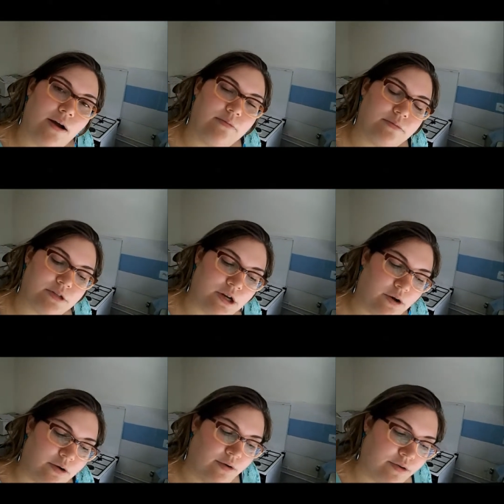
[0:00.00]

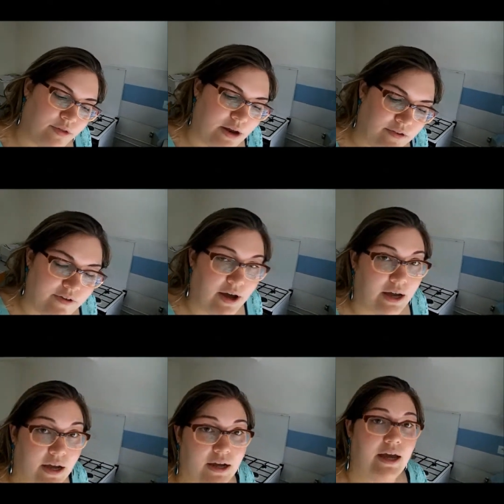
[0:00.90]
So then if
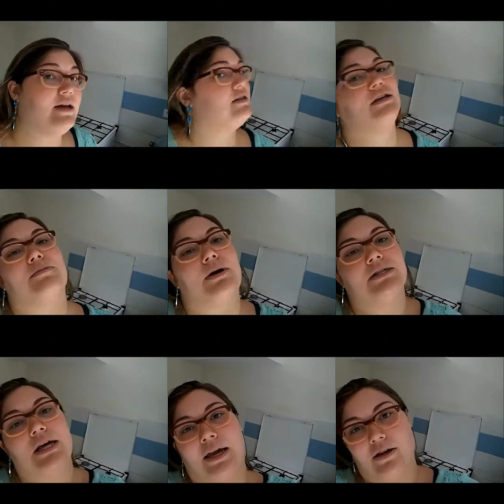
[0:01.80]
I can't take the
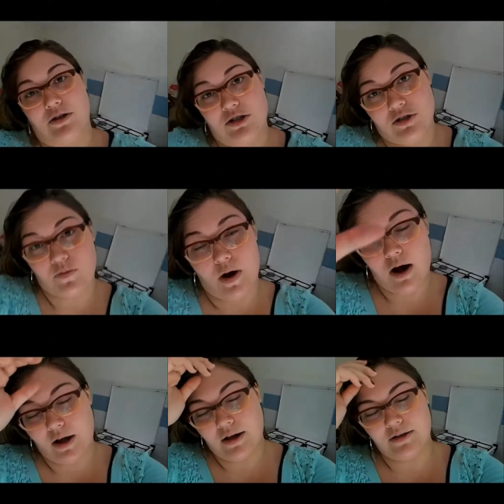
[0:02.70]
bus, I can just walk.